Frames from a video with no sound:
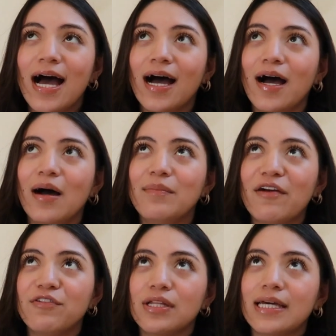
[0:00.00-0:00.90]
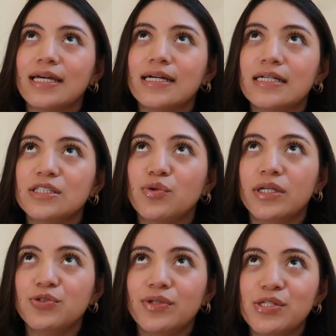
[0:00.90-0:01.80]
I feel like
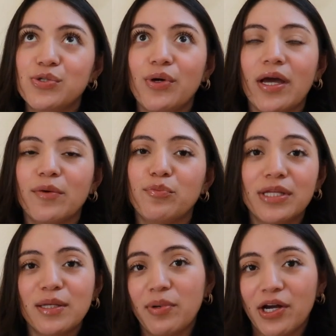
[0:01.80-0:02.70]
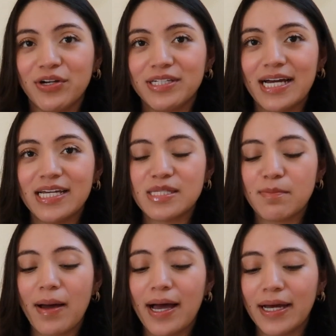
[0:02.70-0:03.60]
2022 I really prioritized
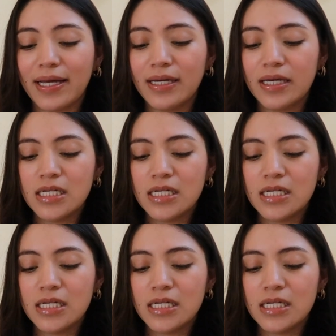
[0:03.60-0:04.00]
my